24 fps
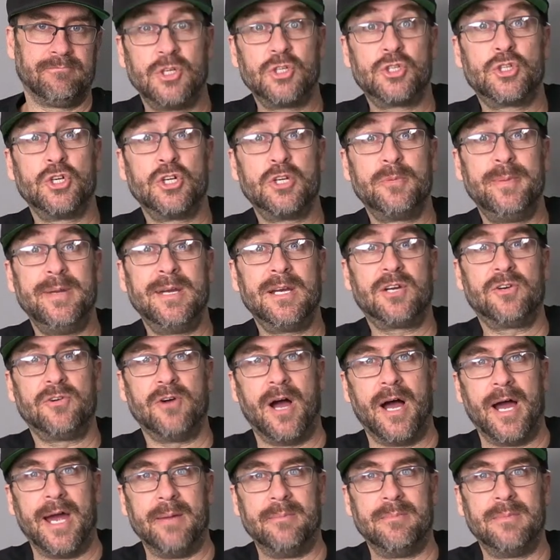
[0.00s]
should be a
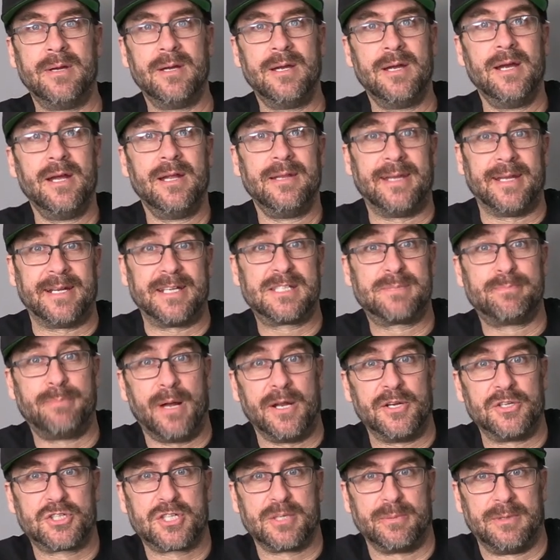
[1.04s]
crime that is
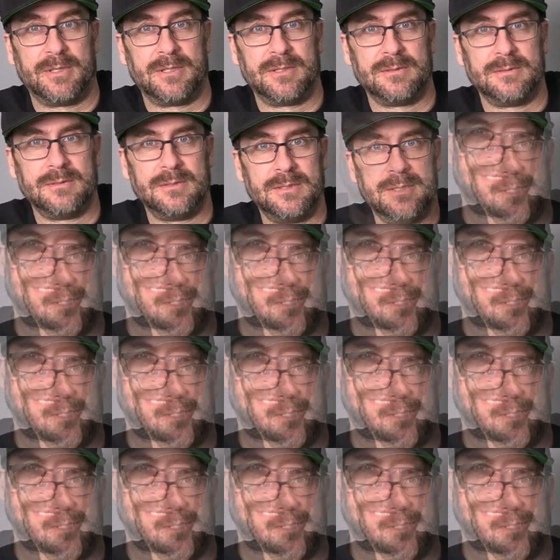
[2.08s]
punishable,